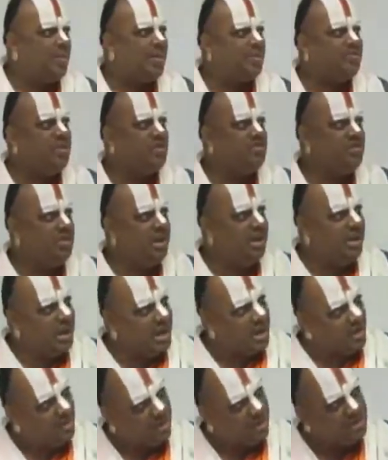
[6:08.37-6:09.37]
or a person's
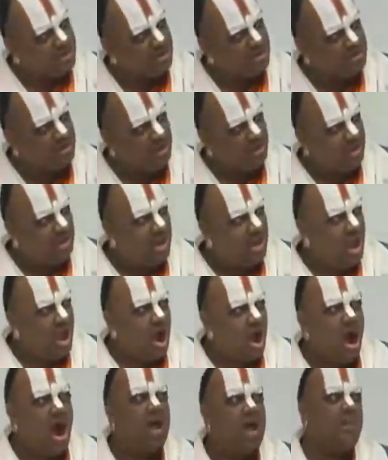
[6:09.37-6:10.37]
need and
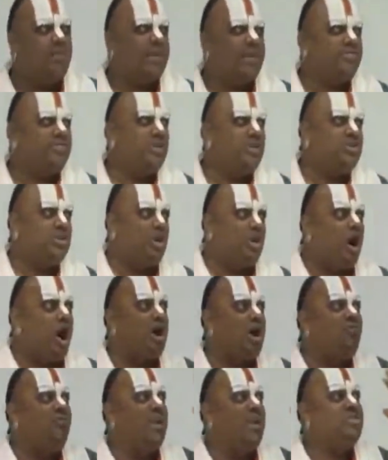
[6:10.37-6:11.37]
emergency, or a
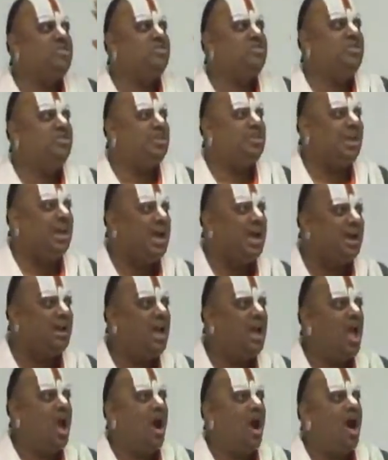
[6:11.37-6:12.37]
person's long felt
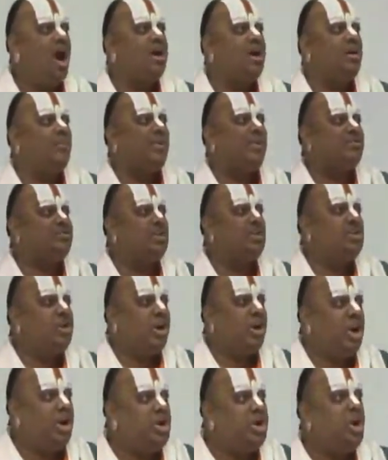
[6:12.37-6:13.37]
desire, or a
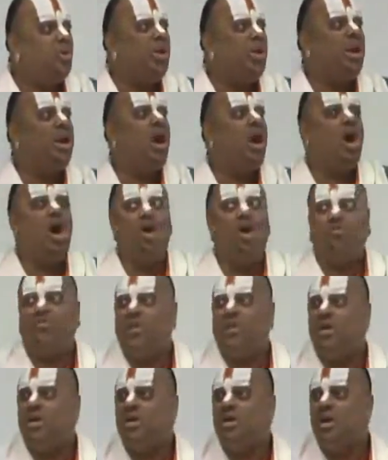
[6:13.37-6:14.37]
person's renewal
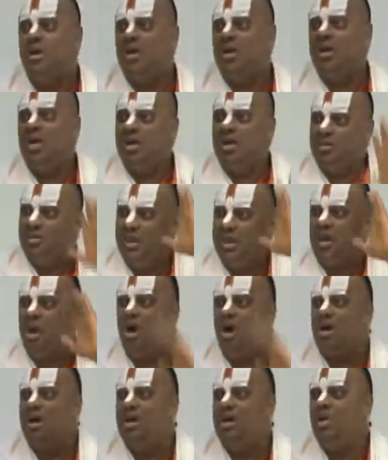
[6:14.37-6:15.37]
of
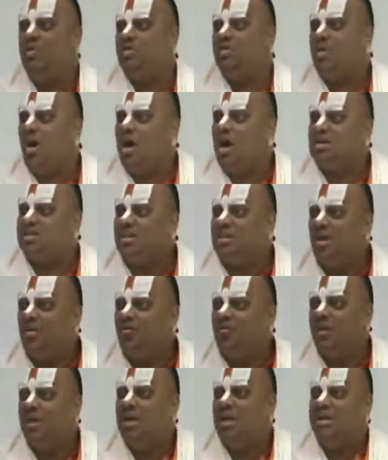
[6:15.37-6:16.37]
the cognitive
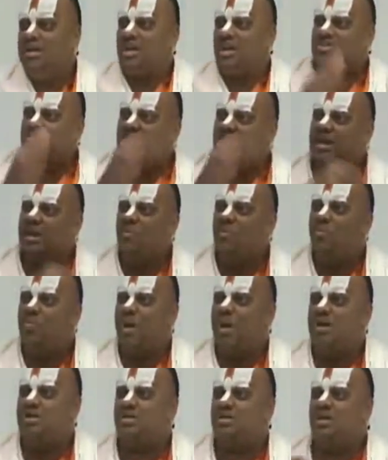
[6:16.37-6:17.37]
thoughts of yester
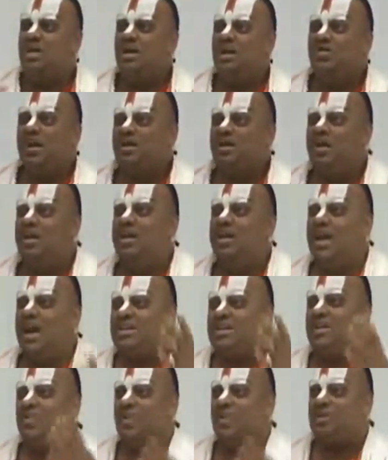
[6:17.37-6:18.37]
imprints that
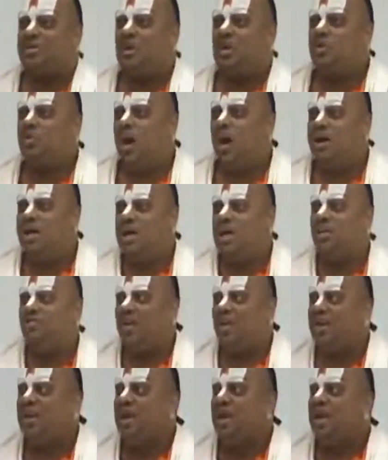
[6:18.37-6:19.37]
indicates a person to
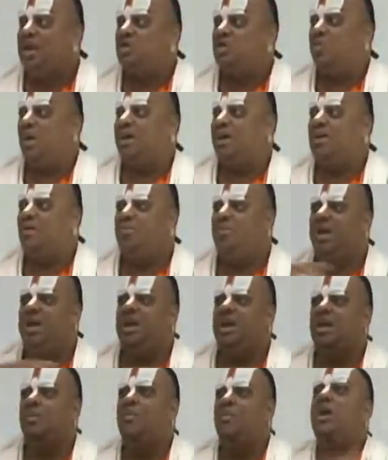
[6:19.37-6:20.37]
identify in spite
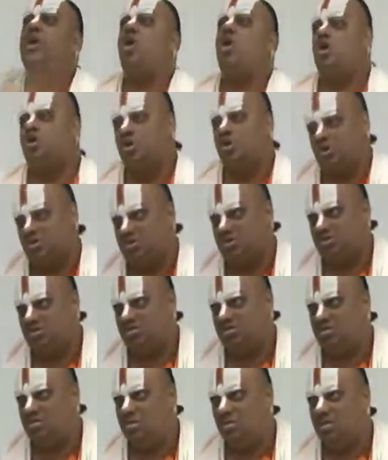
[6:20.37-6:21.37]
of being in a big
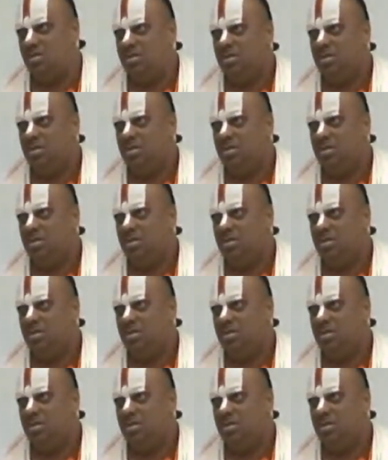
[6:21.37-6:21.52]
concourse.